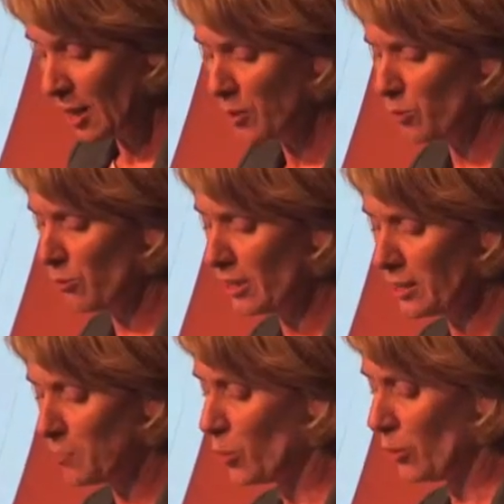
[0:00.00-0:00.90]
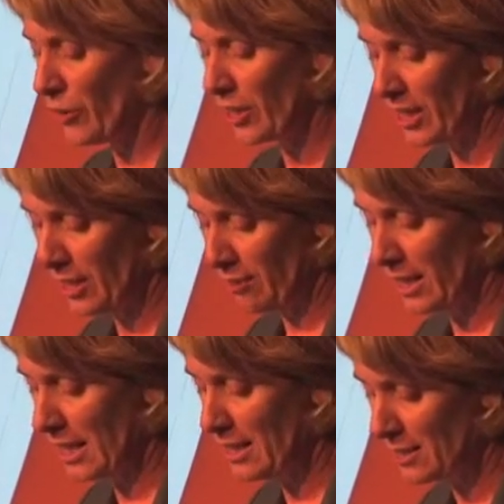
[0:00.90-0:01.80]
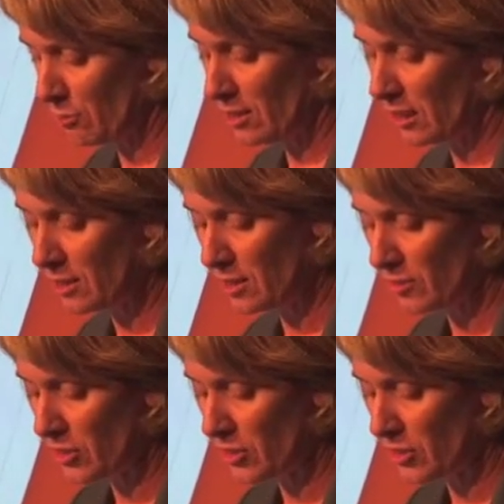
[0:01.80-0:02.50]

But the really important thing here, again, is the relative